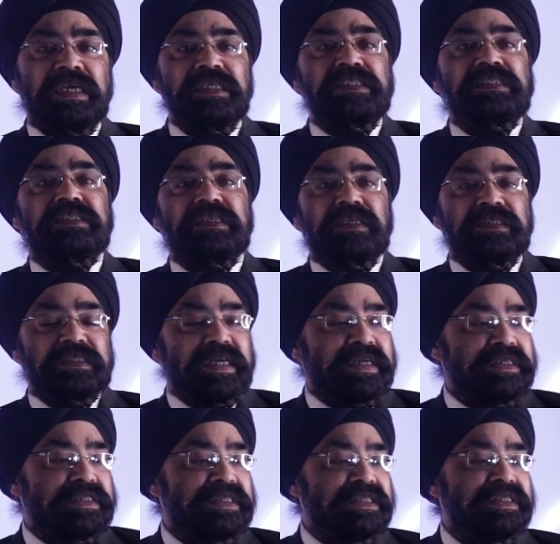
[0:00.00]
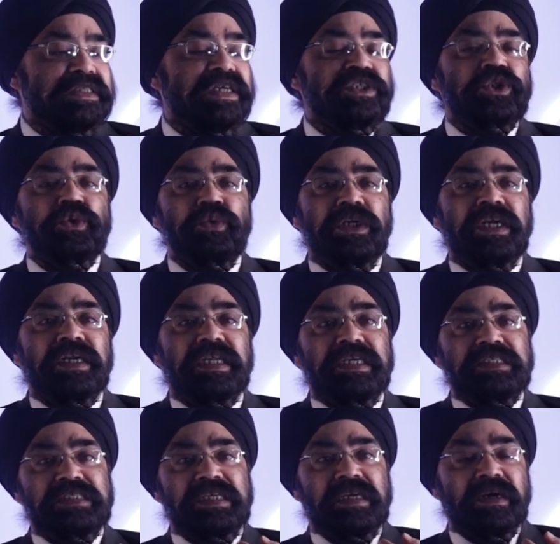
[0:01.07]
his status? Is he a student?
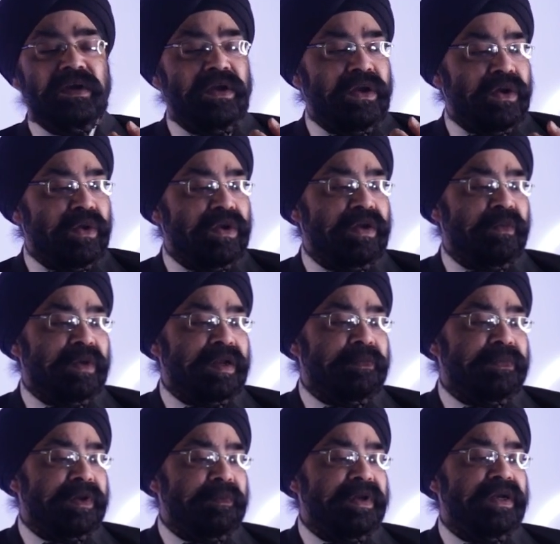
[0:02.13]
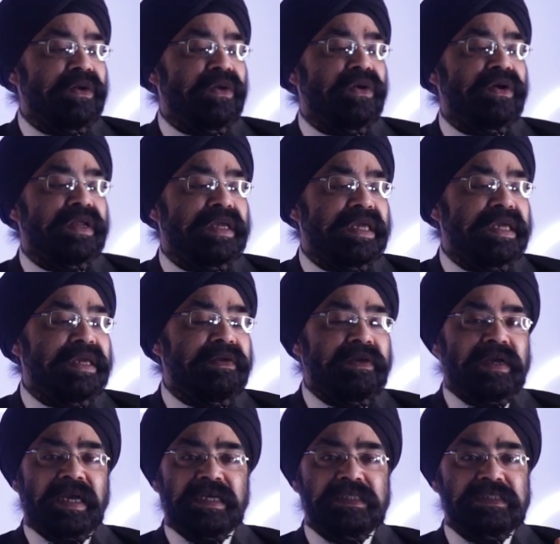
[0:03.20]
Is he on a work permit? Or he
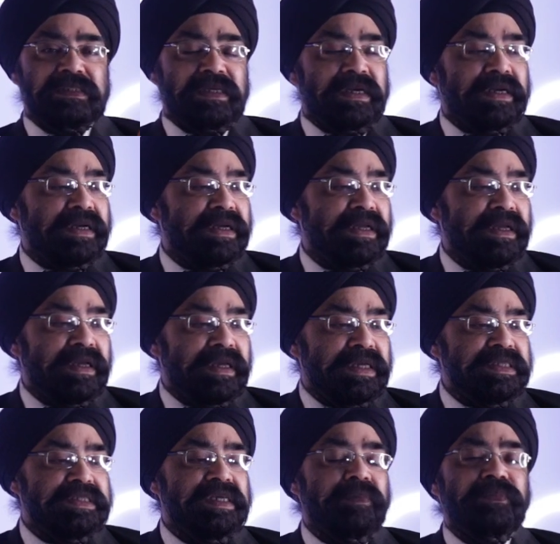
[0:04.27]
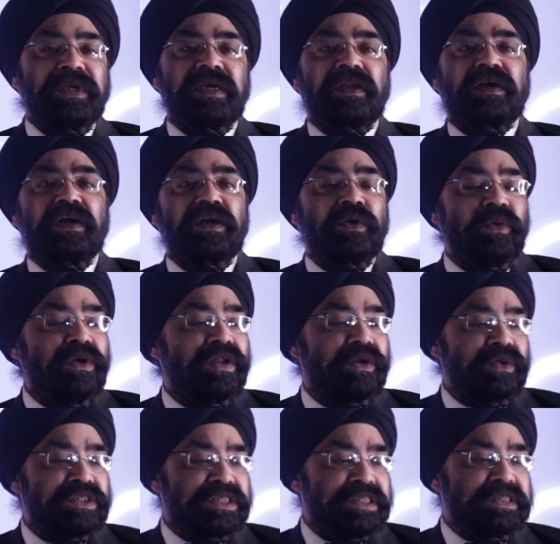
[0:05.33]
has is he a PR card holder
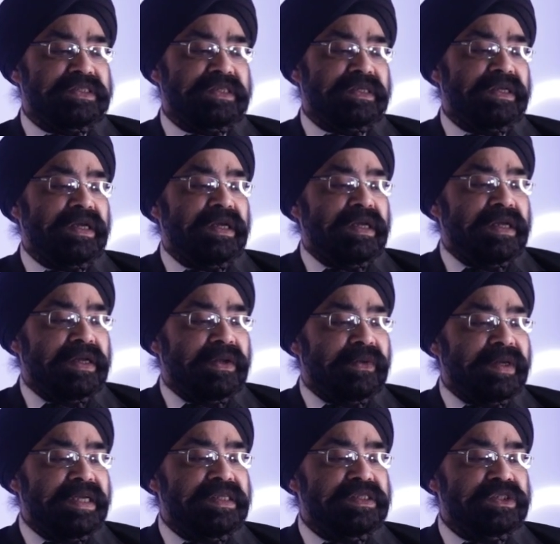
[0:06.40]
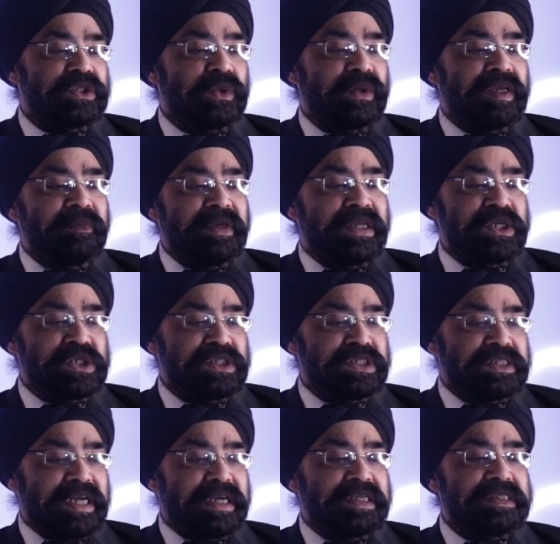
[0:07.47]
or a citizen? Right? So immigration
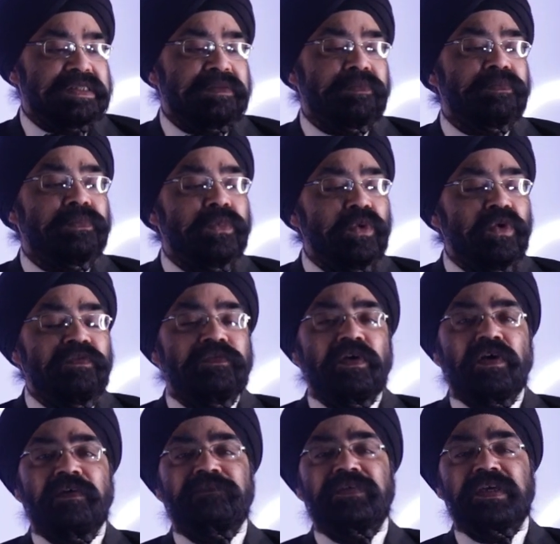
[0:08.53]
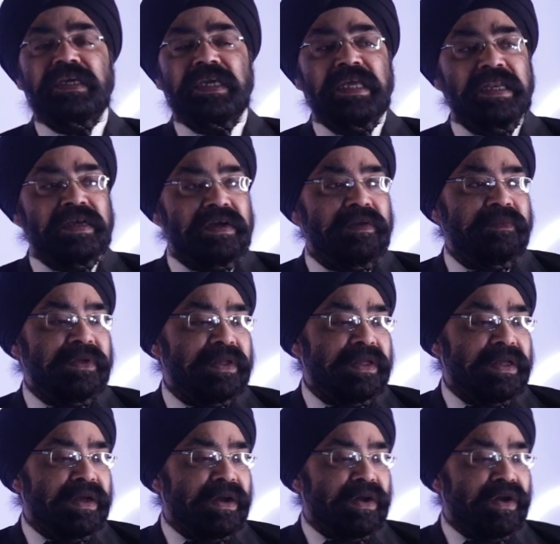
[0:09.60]
status, proof of income
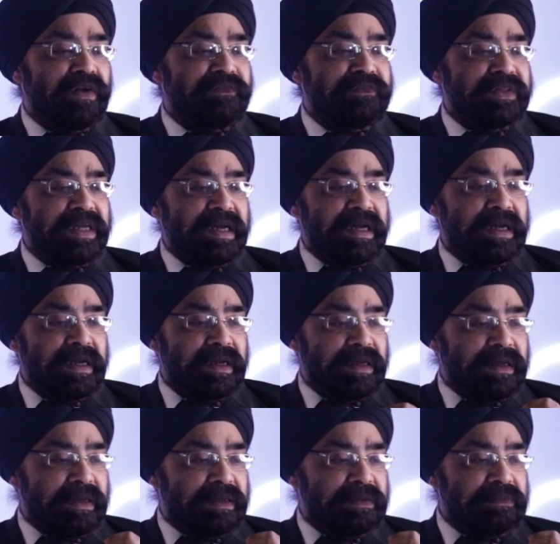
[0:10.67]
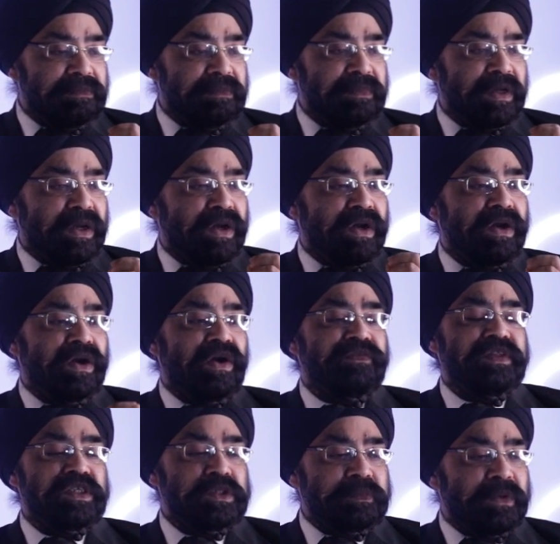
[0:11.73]
of
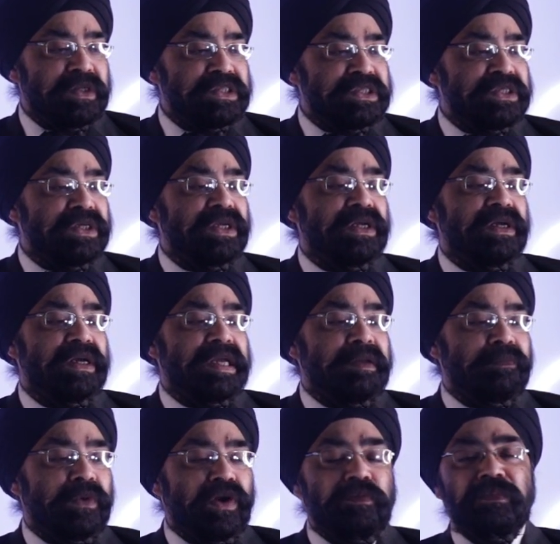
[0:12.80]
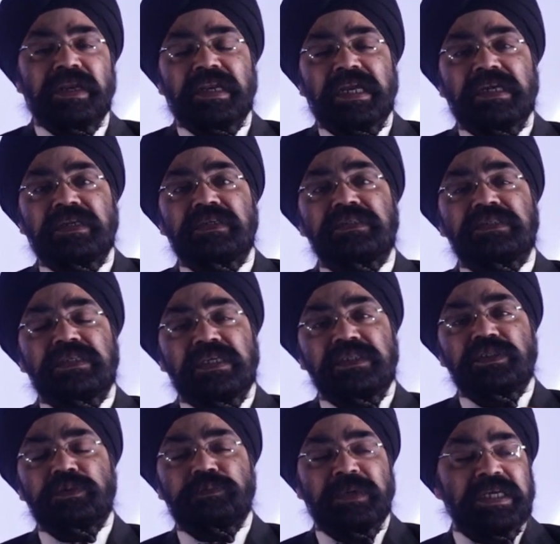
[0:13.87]
the sponsor, employment letters,
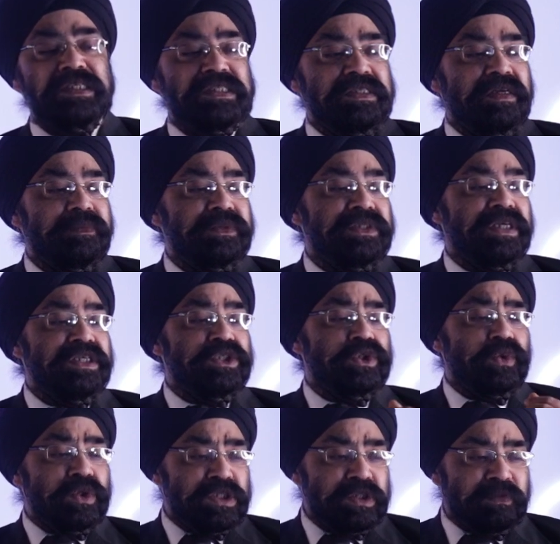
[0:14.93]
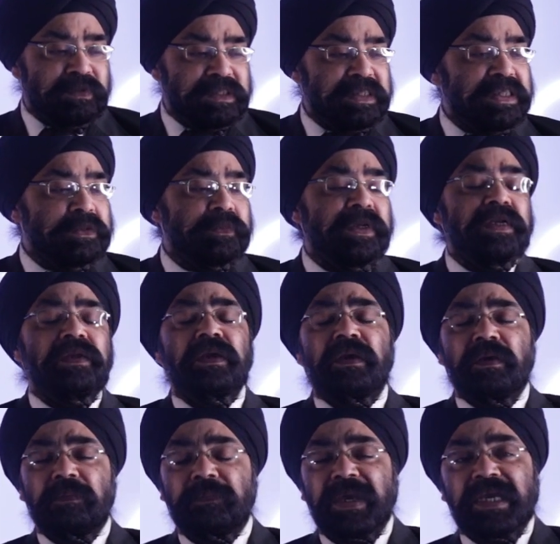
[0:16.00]
his pay stubs, his notice of assessment,
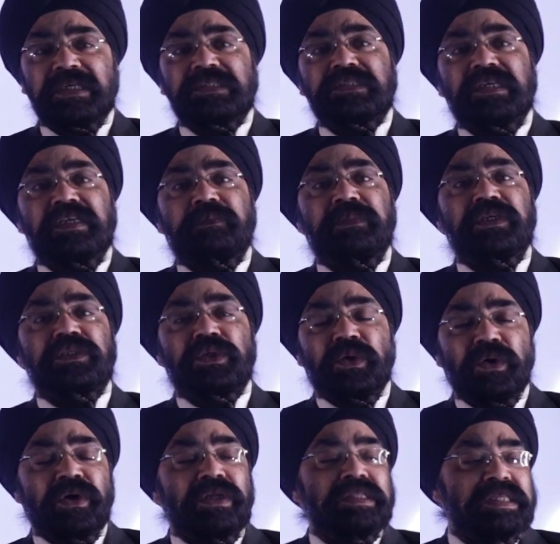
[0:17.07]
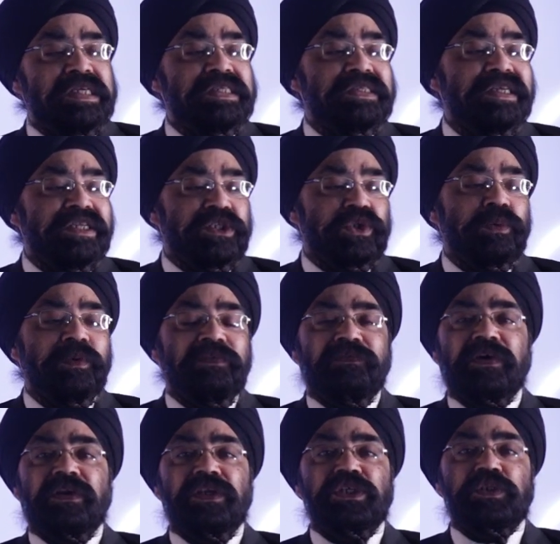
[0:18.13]
bank statements, all these needs to be
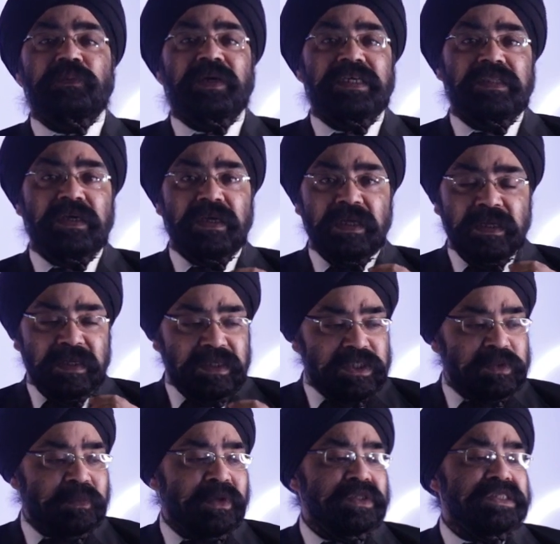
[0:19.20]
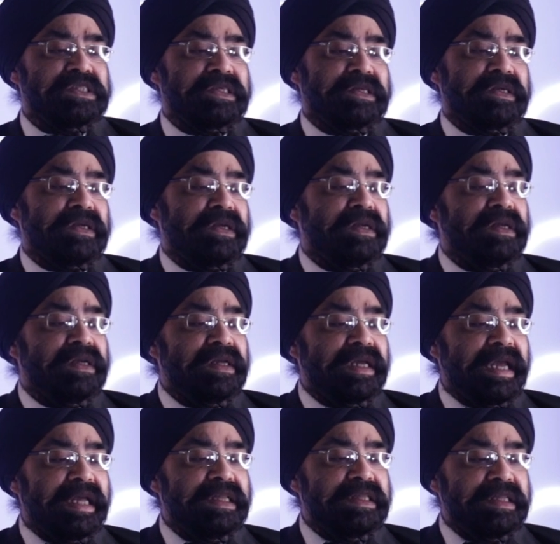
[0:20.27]
furnished by the sponsor.
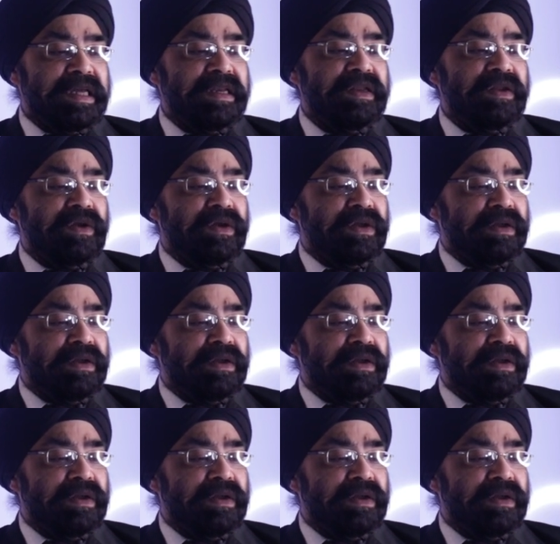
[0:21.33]
And then